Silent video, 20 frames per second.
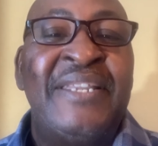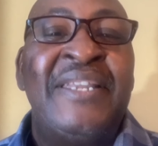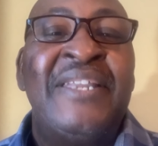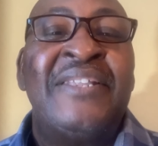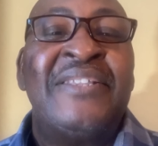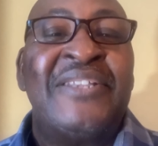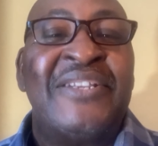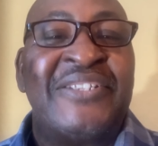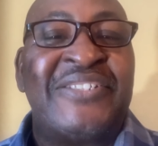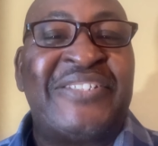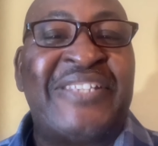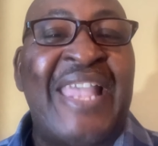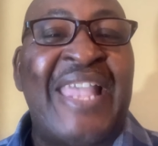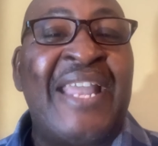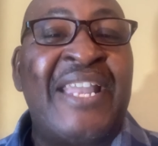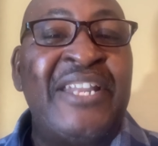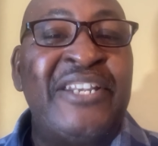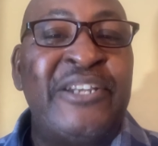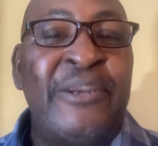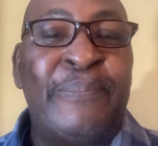The
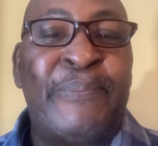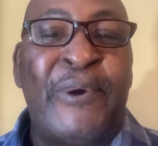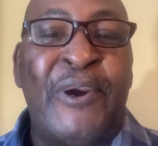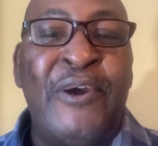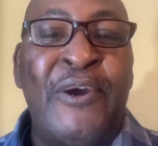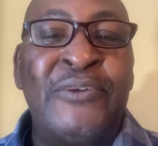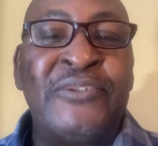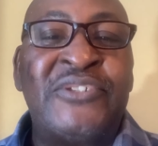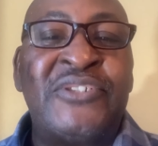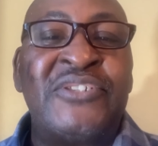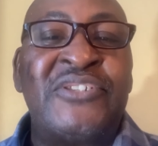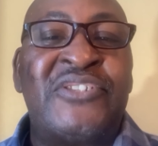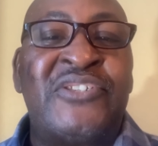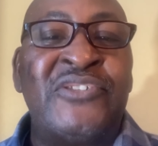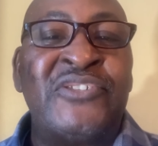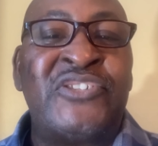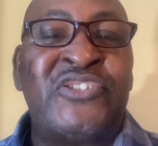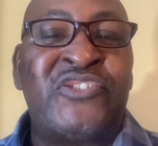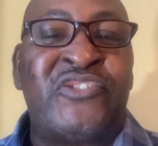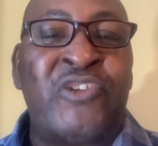second approach
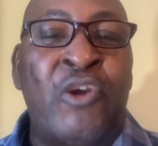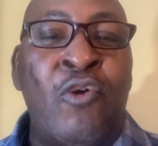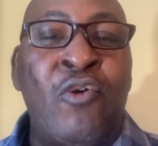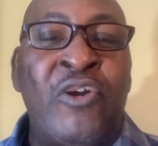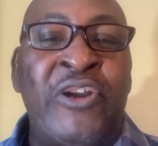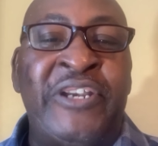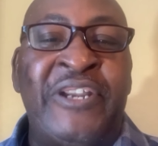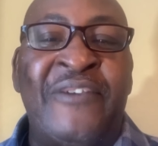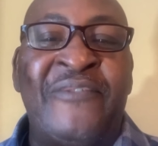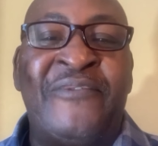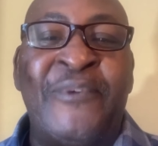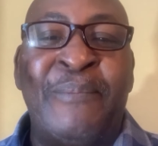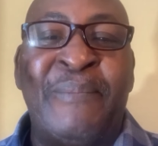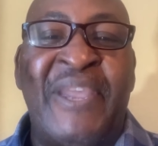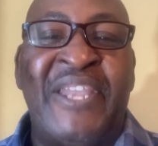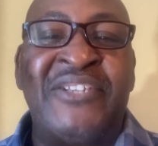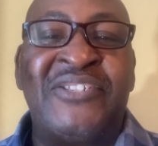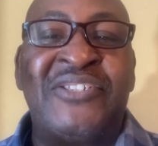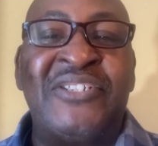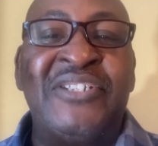to storing
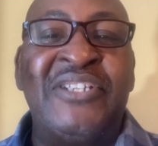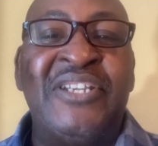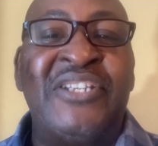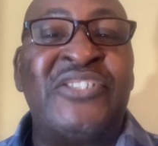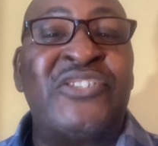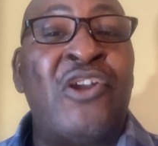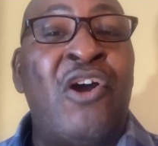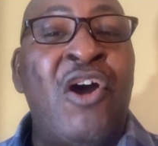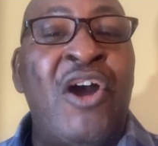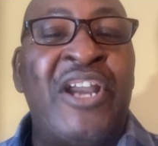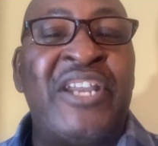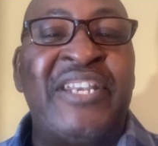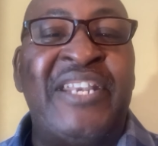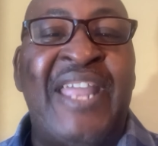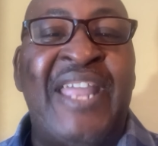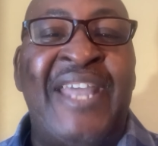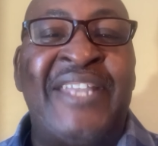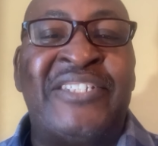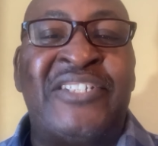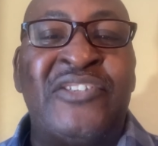information is
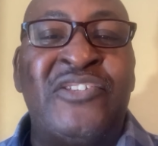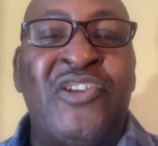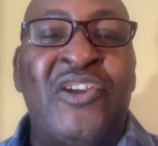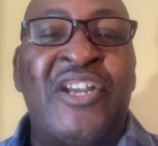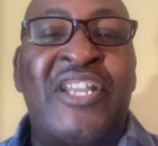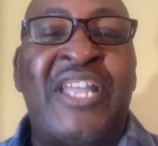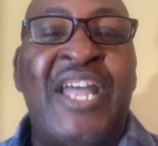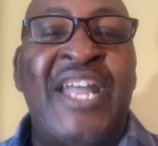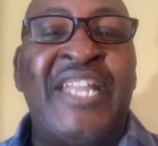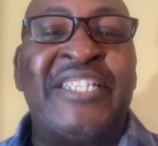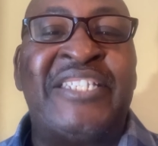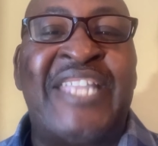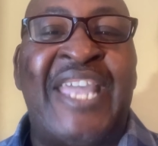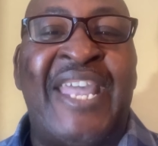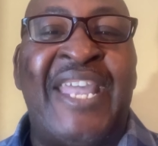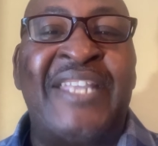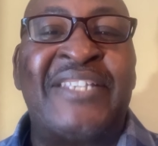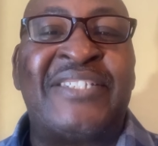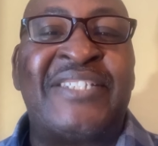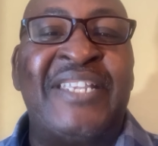organizing your
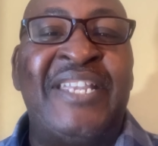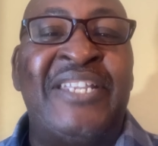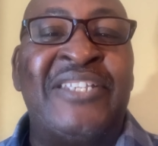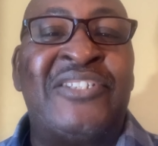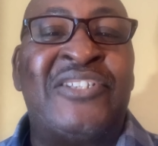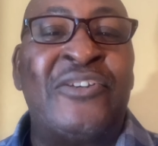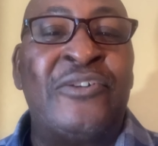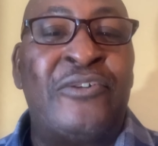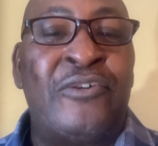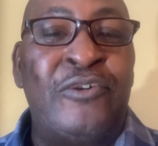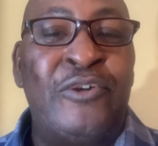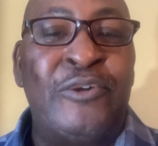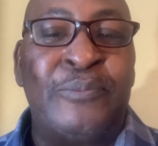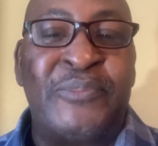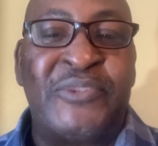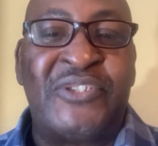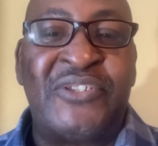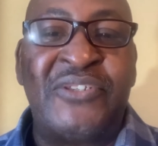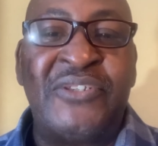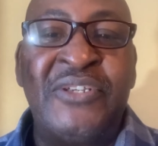contacts into
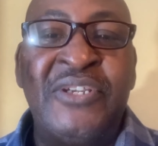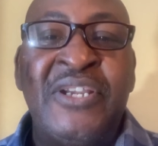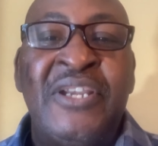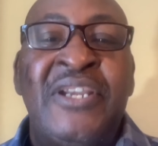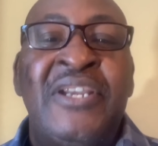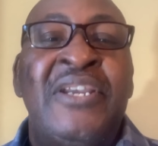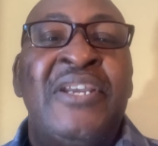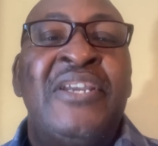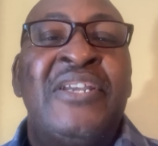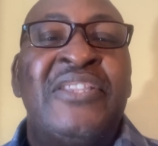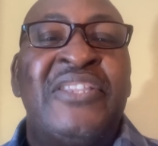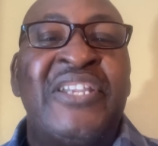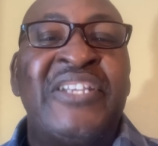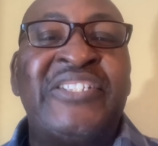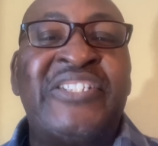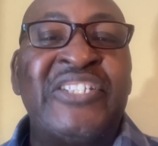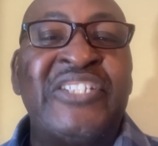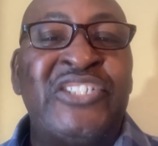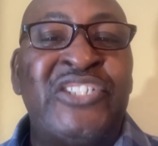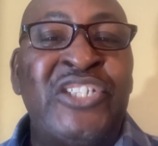groups.
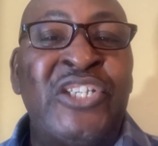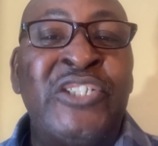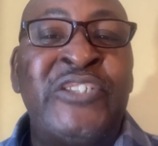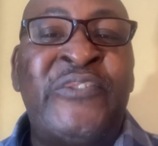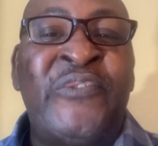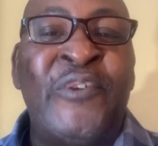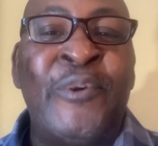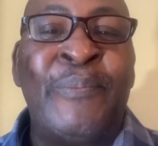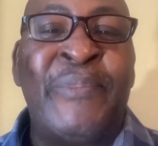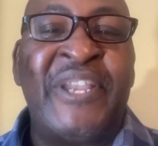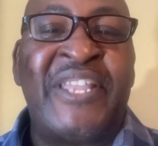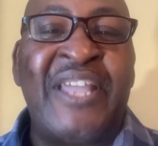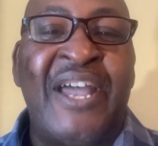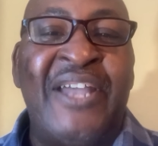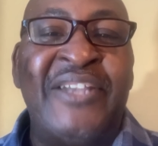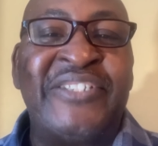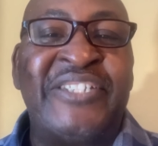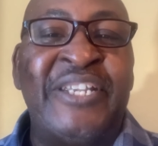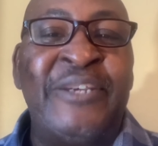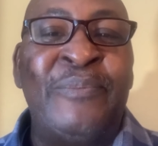This is useful
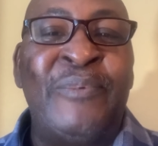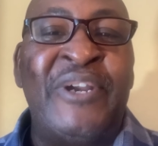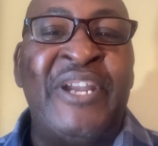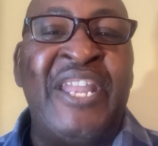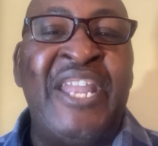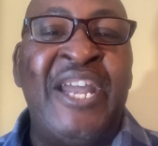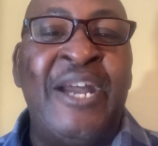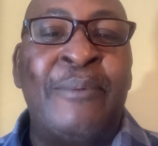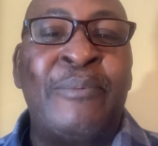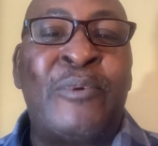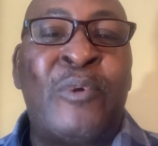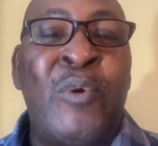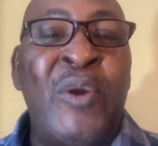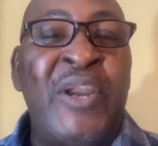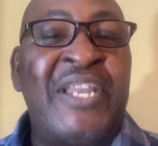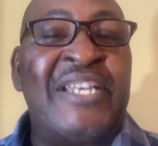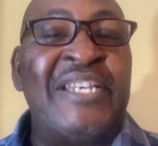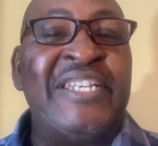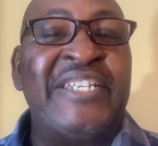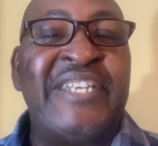because it will help
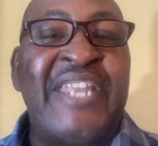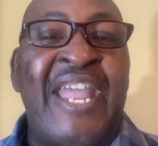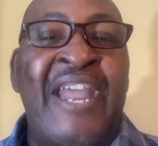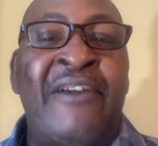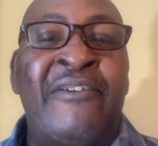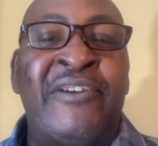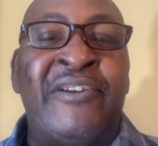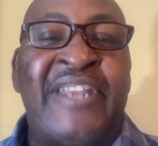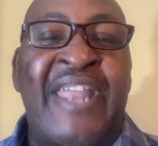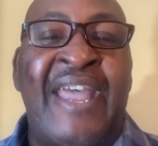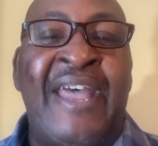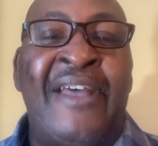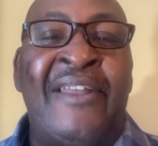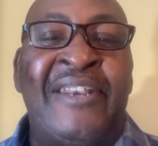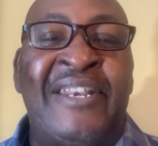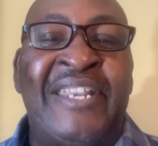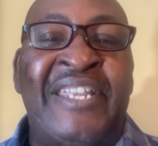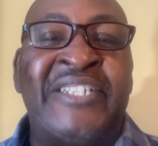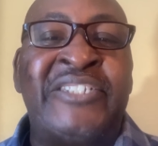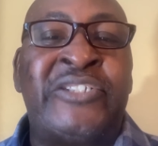quickly narrow
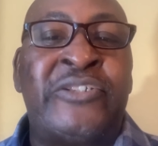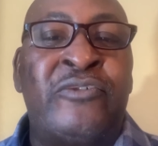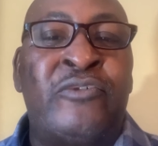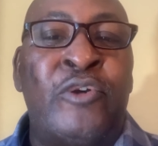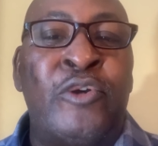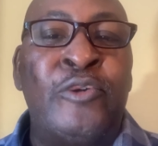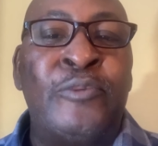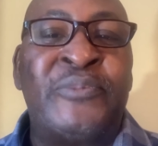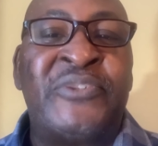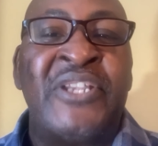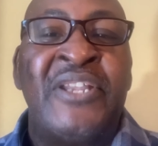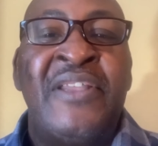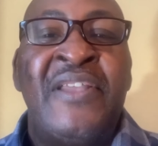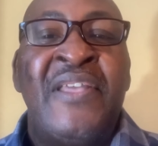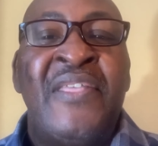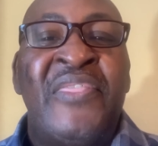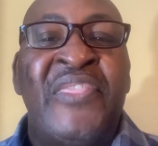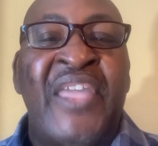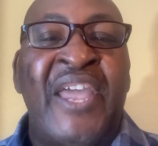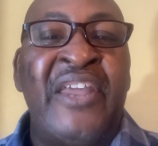down list groups
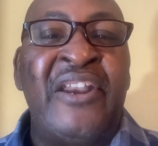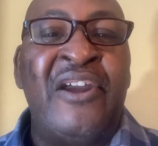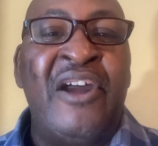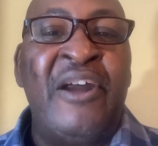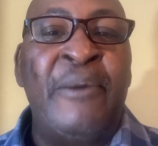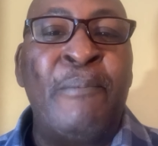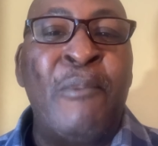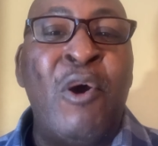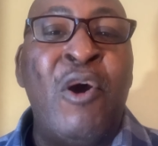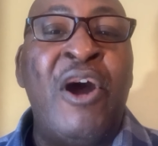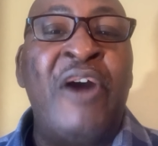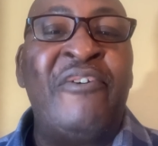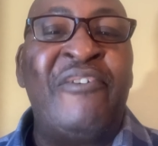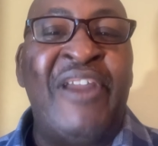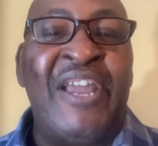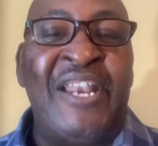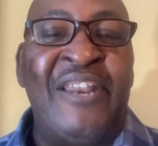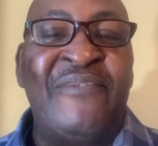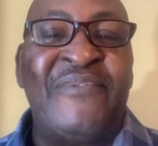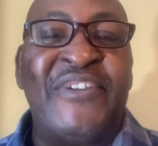that are more
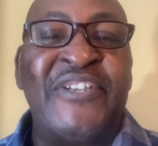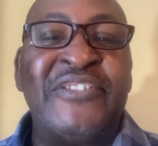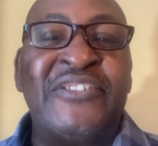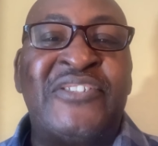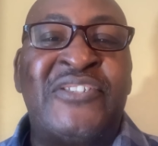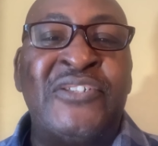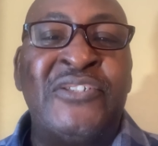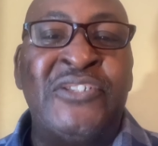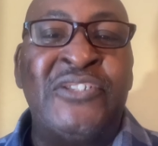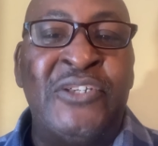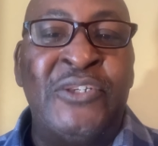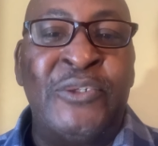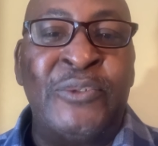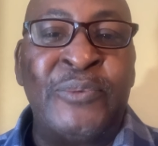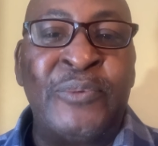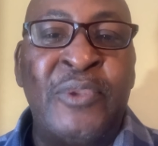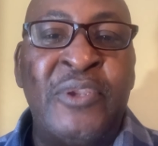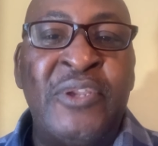relevant to you.